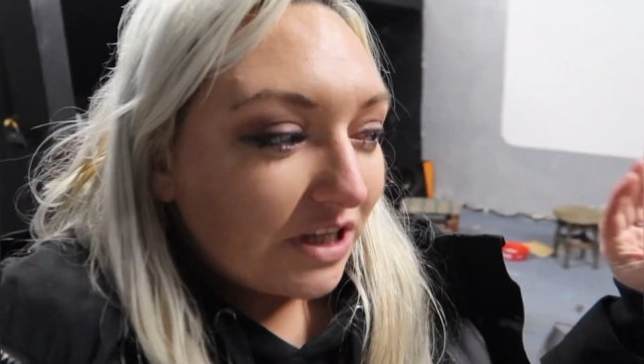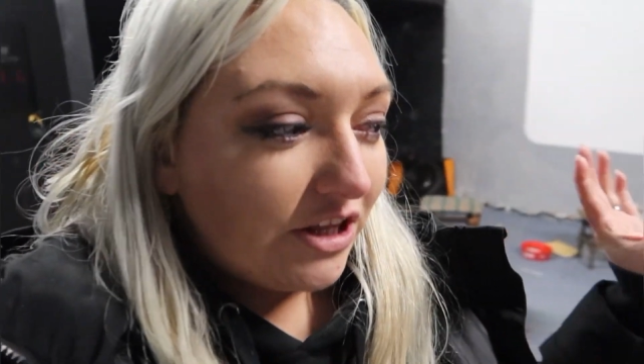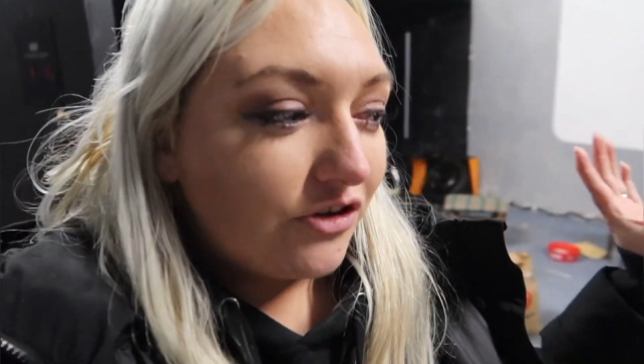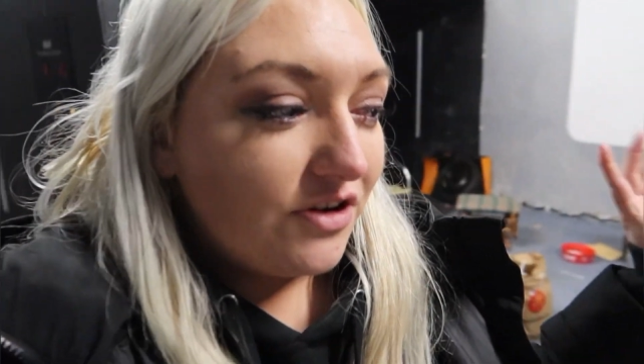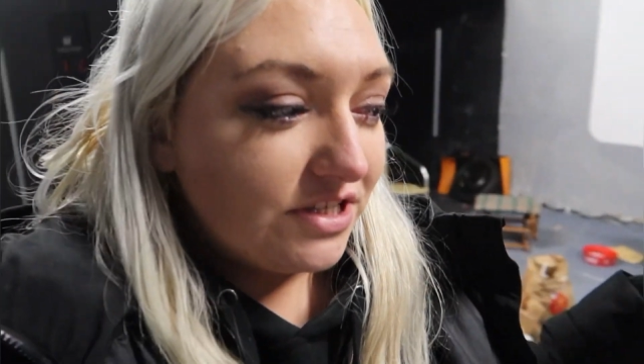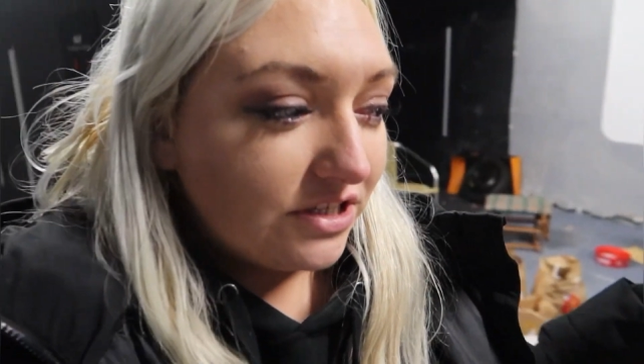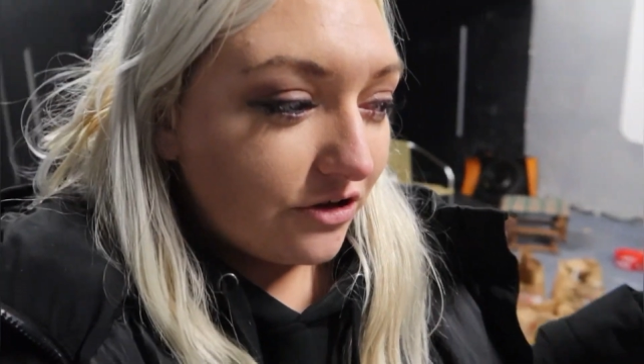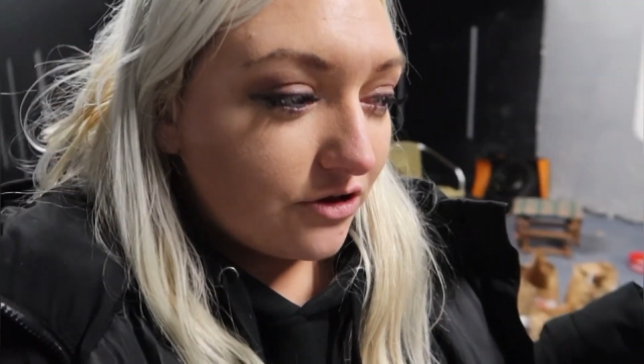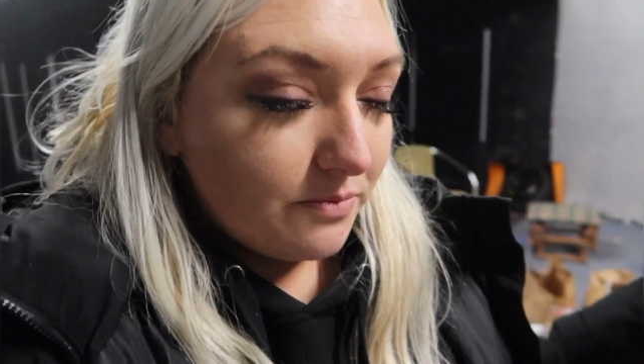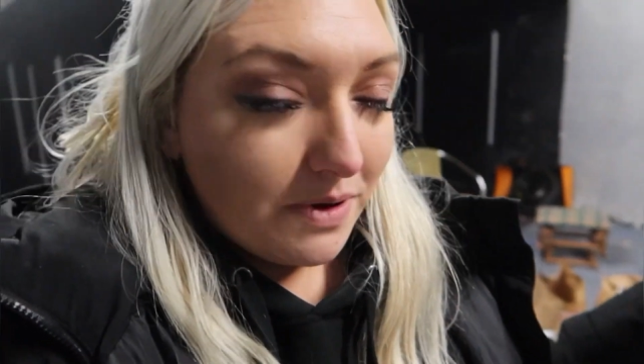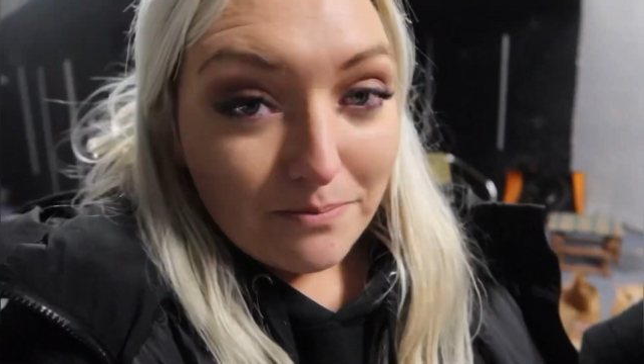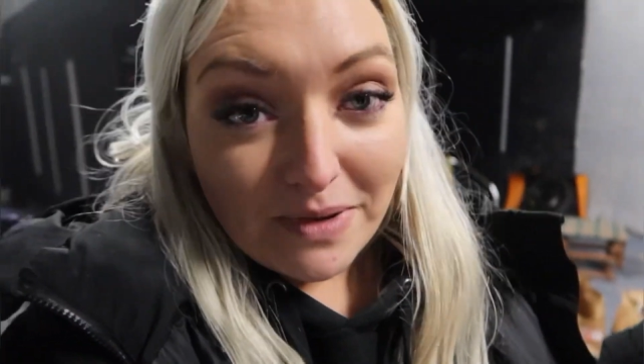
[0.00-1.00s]
There's
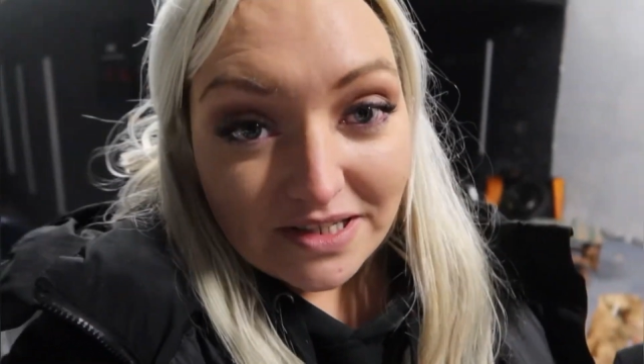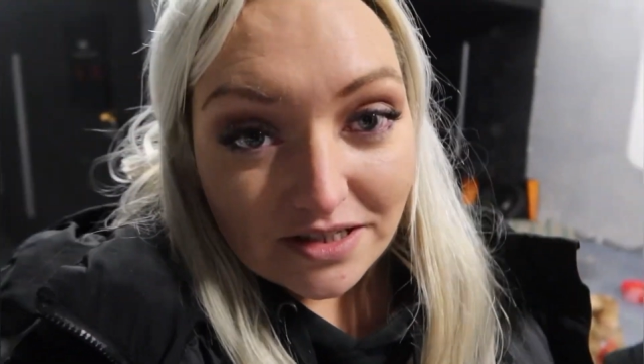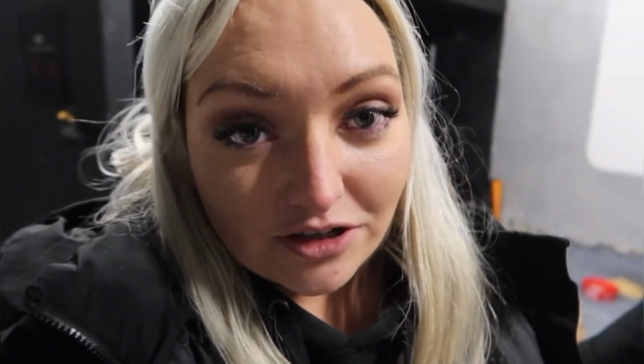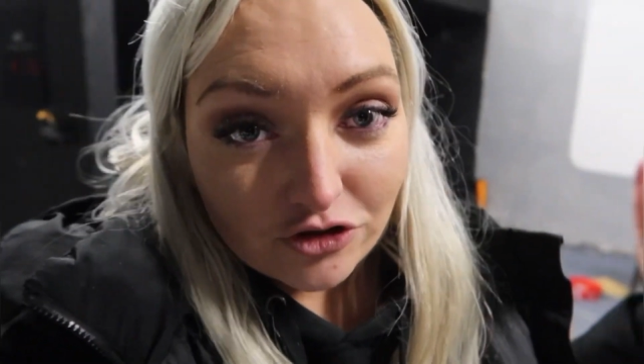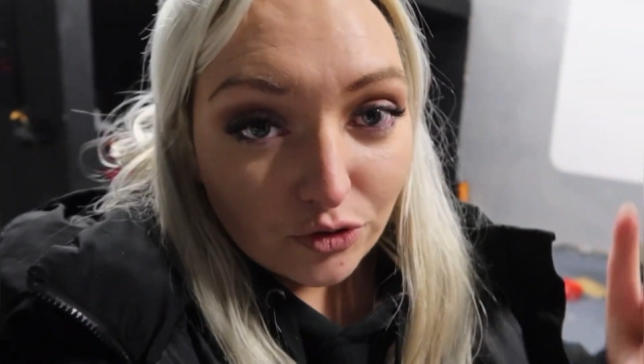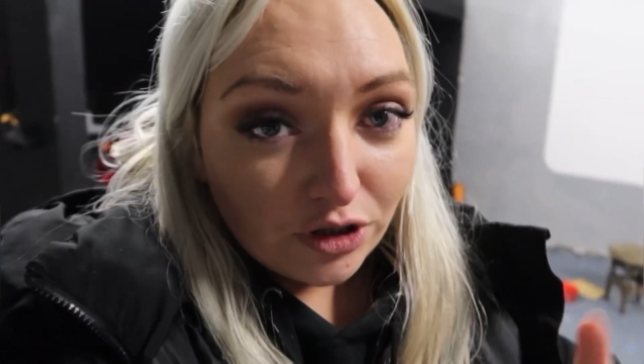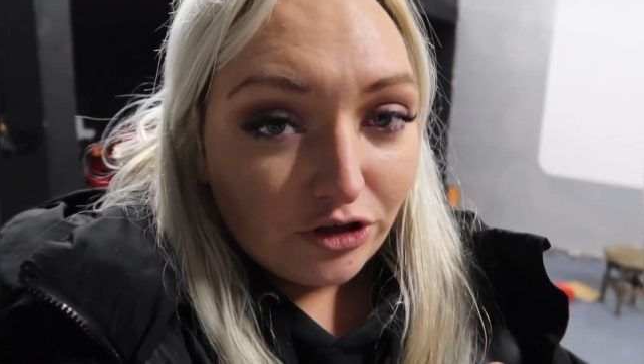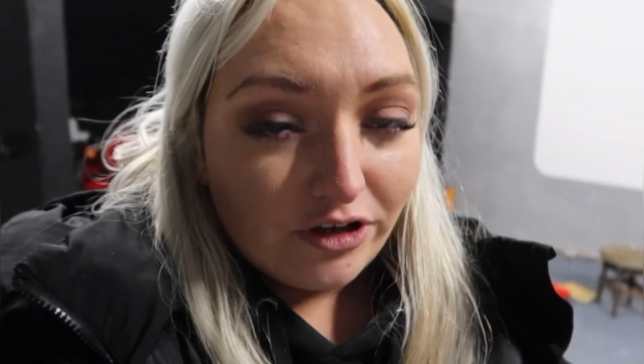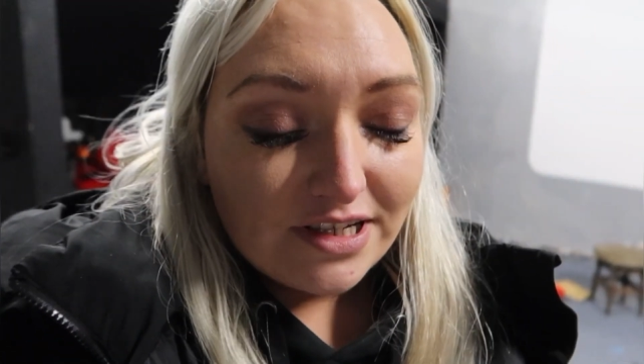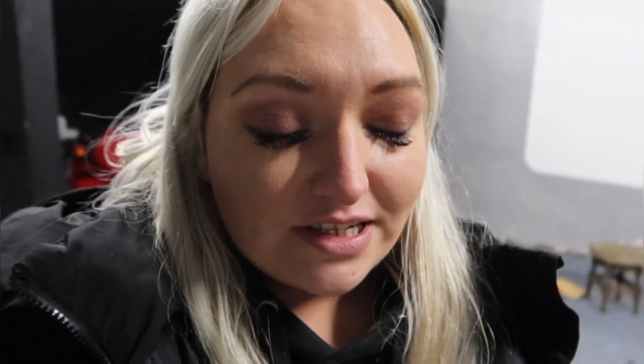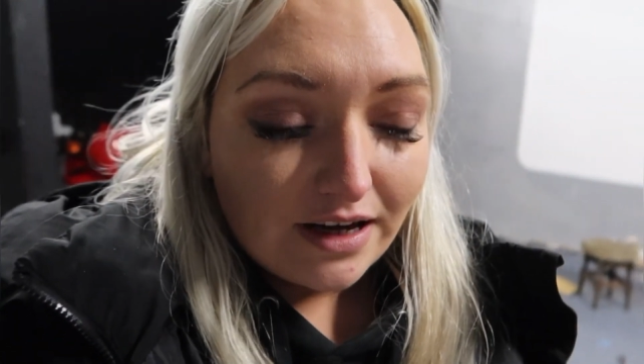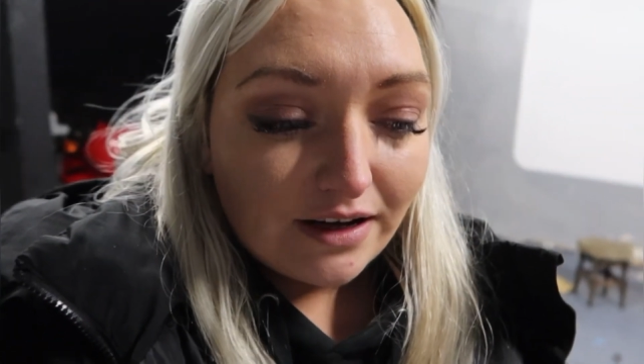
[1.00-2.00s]
another bit missing, I'll show you now in
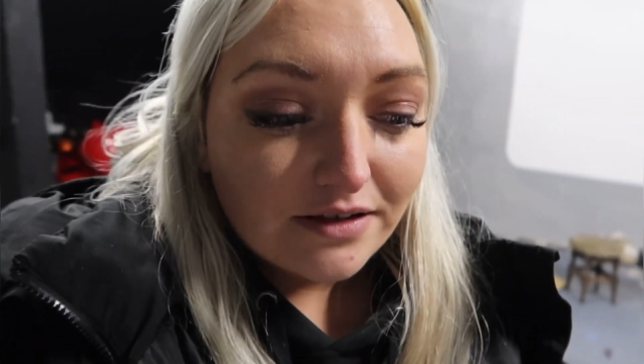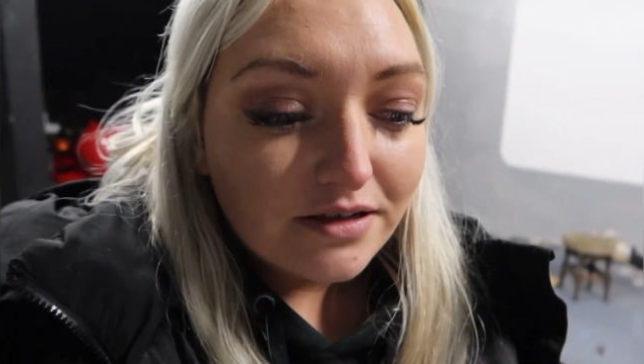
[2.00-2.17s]
a second.